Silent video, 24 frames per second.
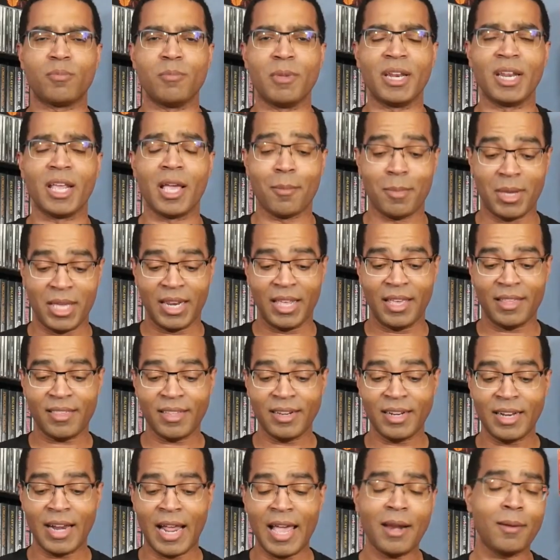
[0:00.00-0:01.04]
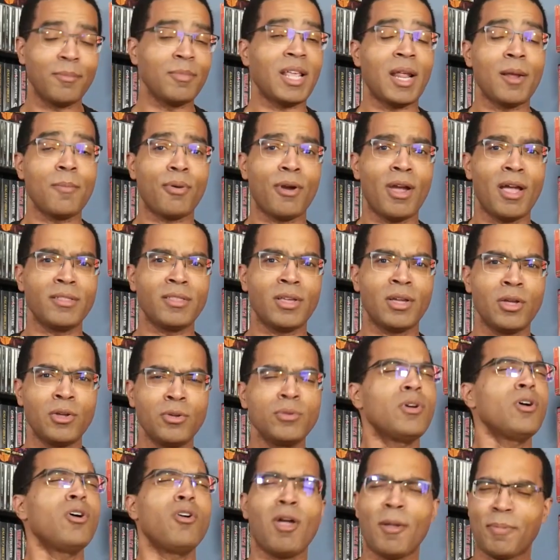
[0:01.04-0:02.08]
Mini. I mean, is it an item that I'm proud to
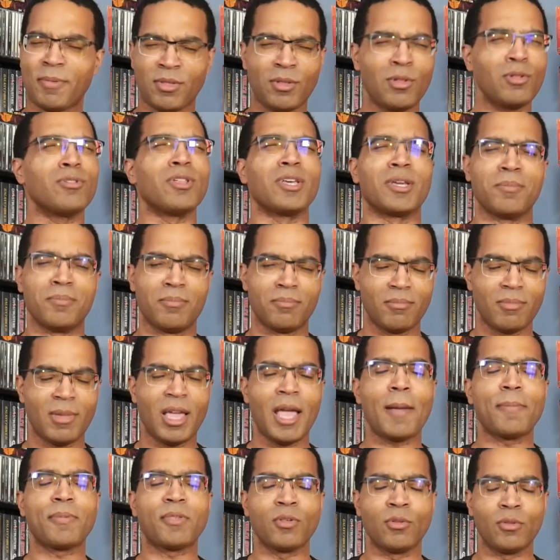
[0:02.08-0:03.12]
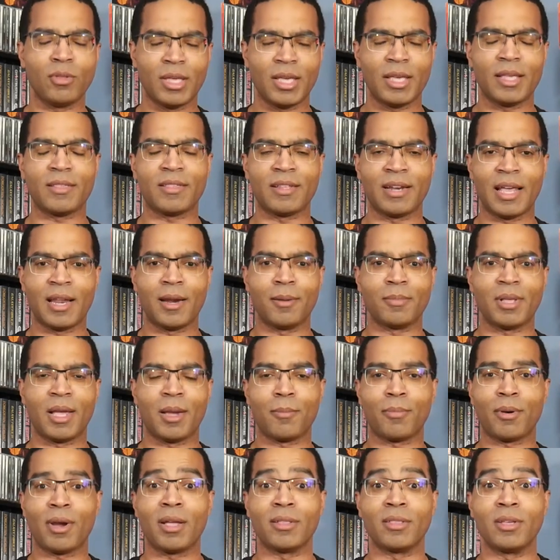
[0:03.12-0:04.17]
own? Oh, absolutely. Absolutely is an item that
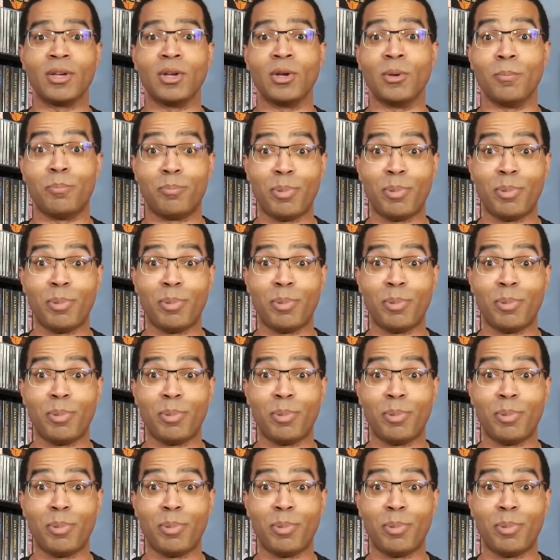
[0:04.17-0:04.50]
I'm proud to own.